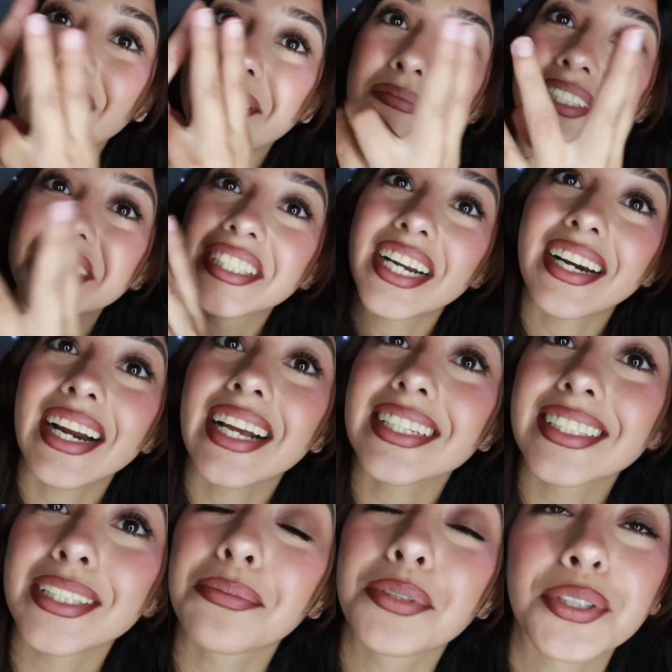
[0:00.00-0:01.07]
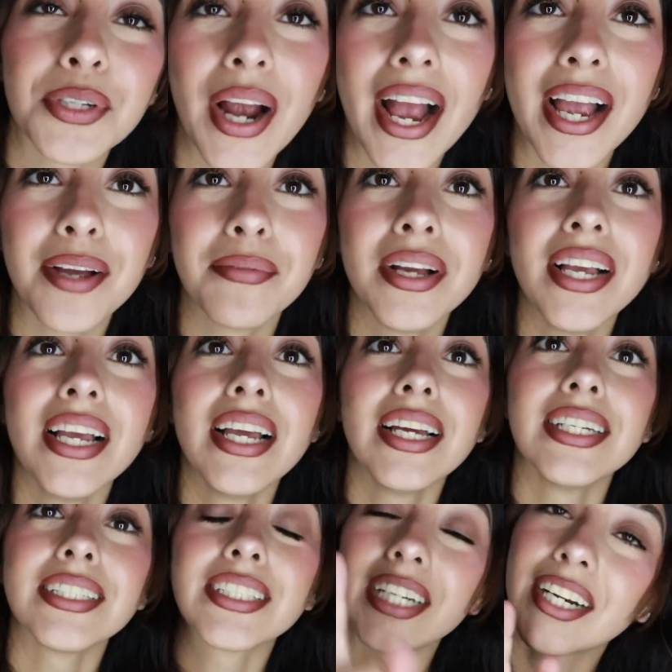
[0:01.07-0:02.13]
comment share and subscribe
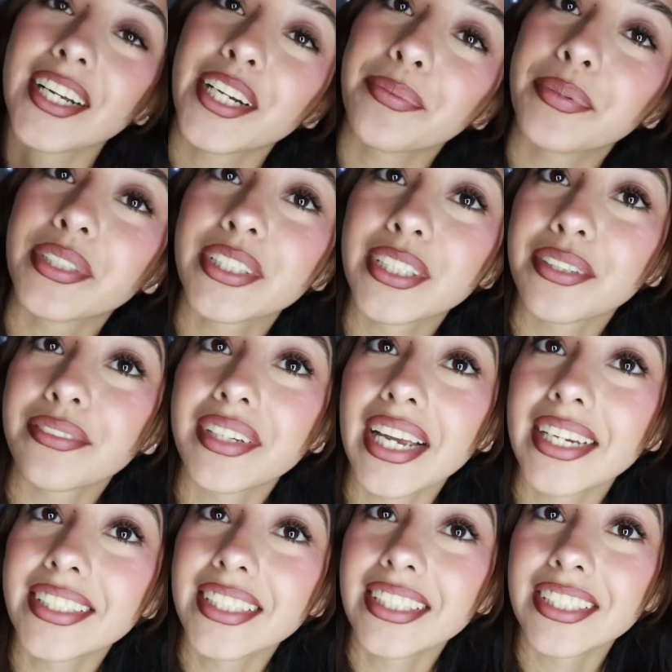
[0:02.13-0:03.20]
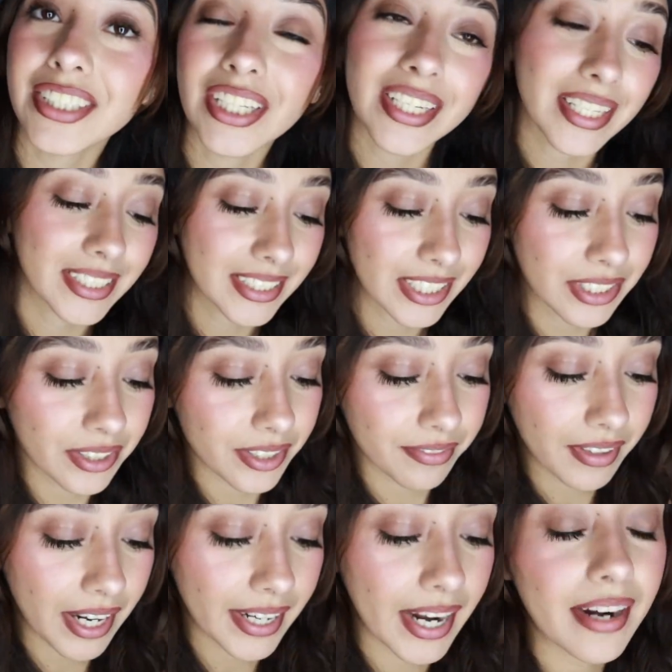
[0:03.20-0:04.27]
turn on your post notifications so you guys get
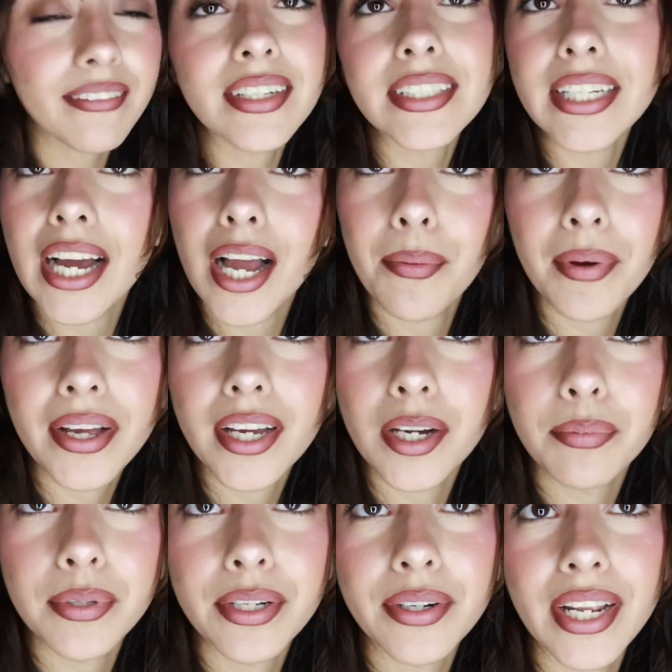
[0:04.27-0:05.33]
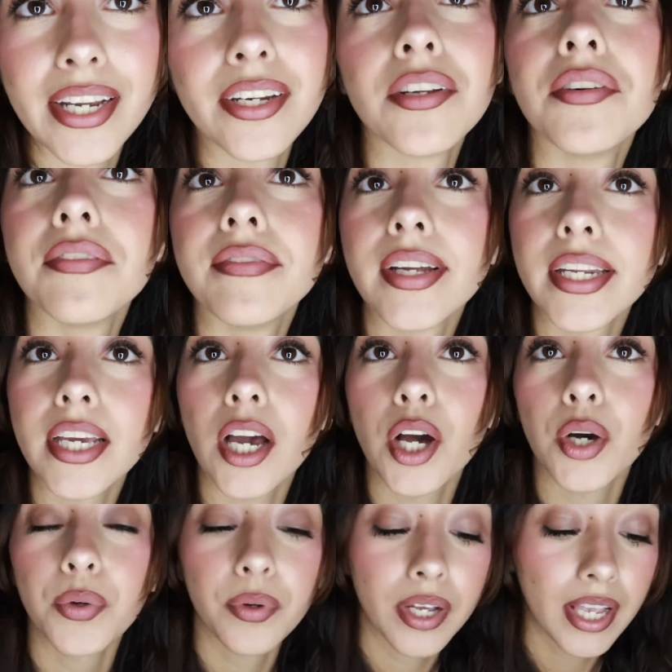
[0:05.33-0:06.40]
notified every time I upload a new
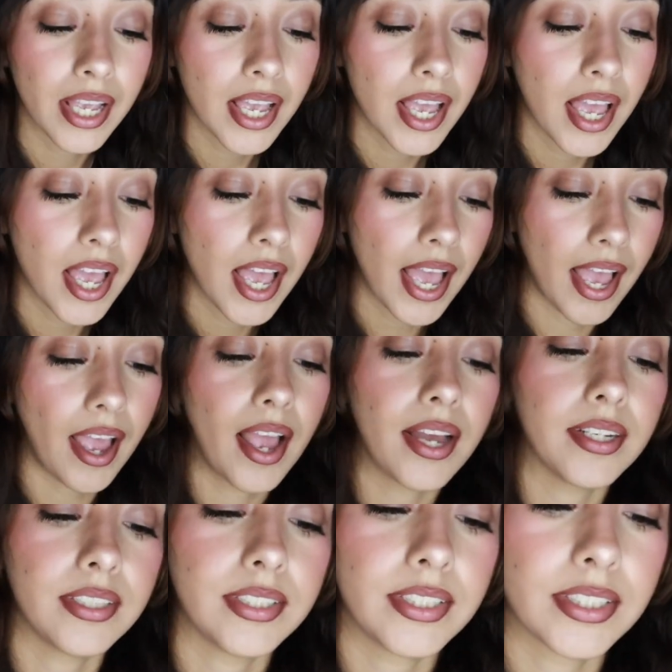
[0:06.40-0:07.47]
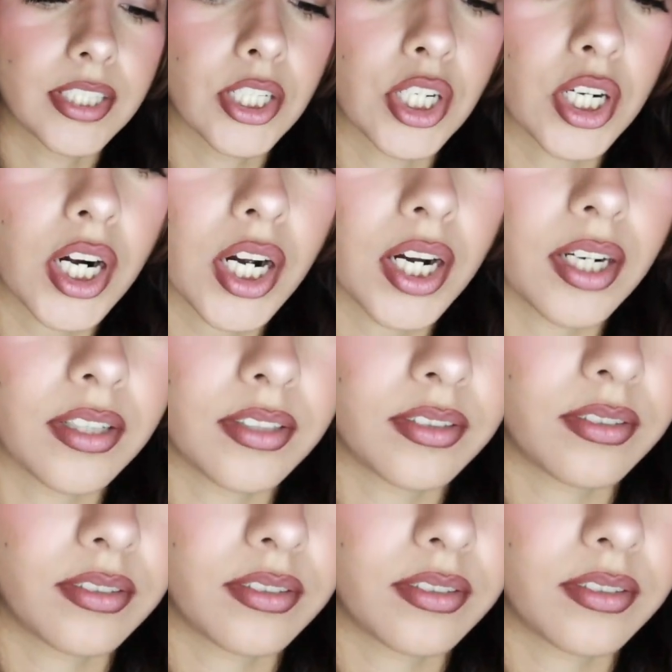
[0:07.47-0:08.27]
video. And girl,